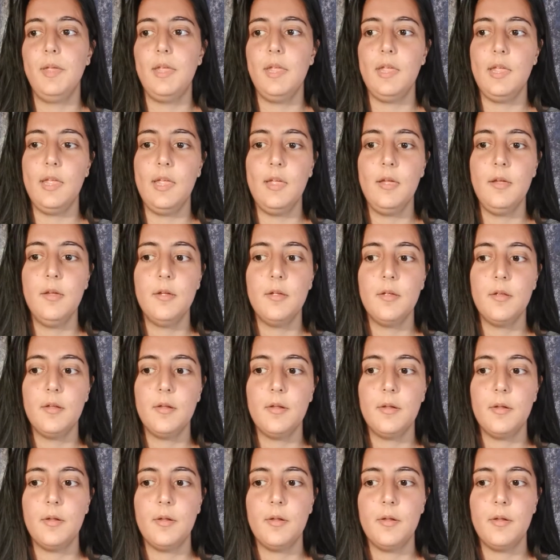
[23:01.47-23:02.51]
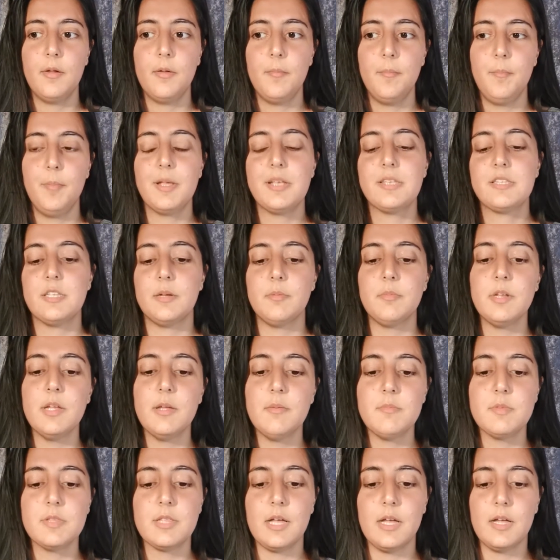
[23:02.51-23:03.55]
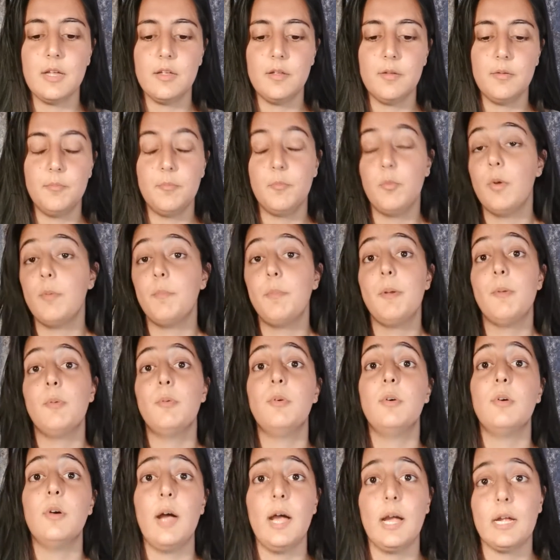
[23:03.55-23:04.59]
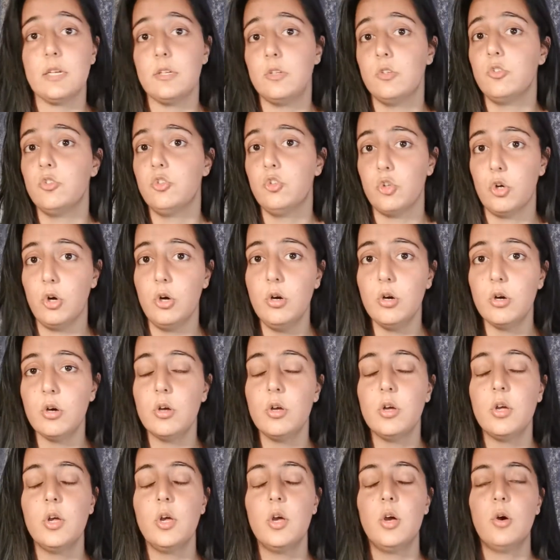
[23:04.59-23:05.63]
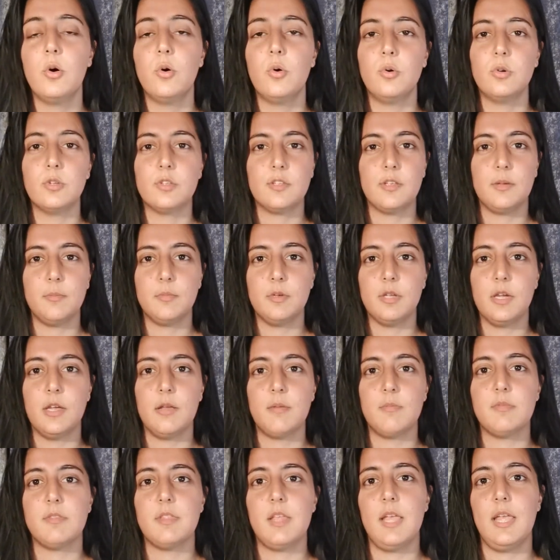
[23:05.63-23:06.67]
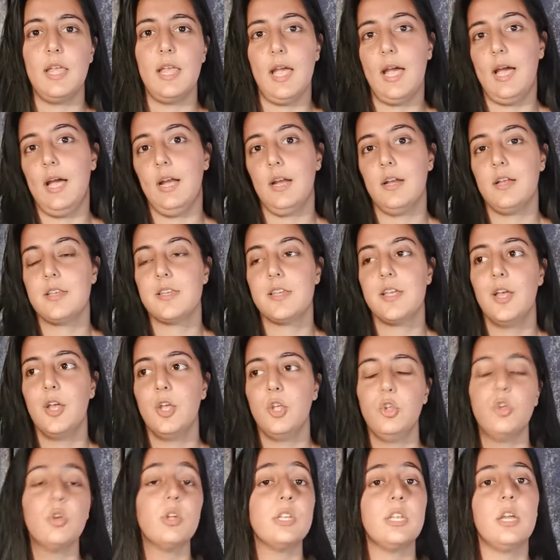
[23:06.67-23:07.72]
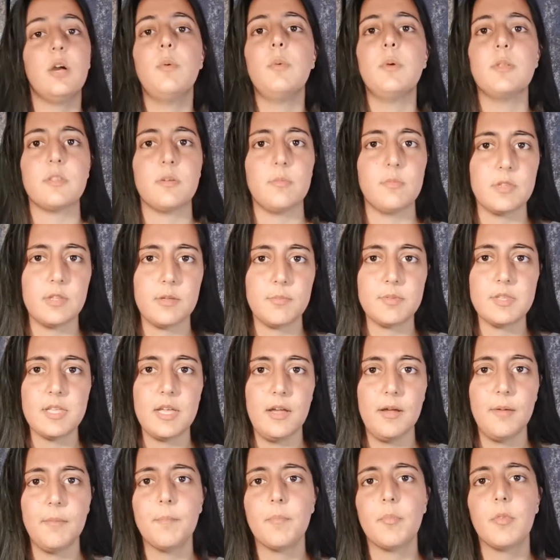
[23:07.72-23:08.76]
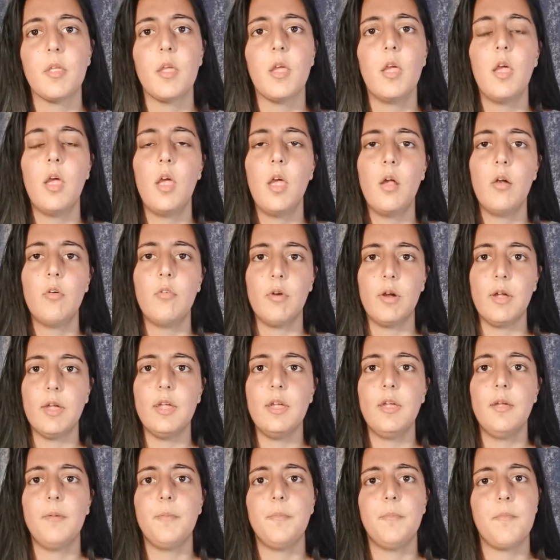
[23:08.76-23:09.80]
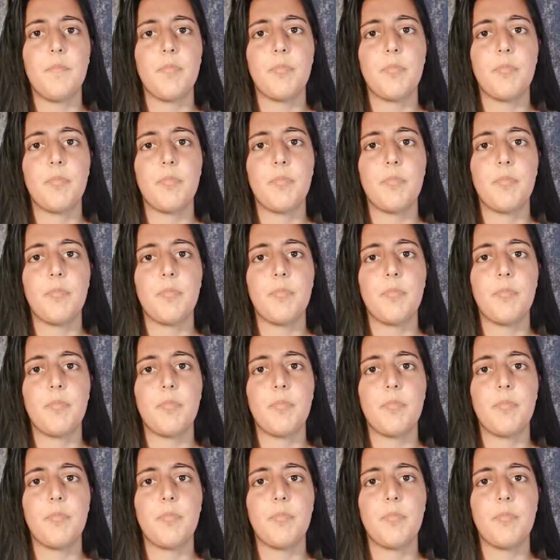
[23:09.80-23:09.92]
be, because sometimes that when people act in shock, or sometimes they act, you can tell when someone's upset, right?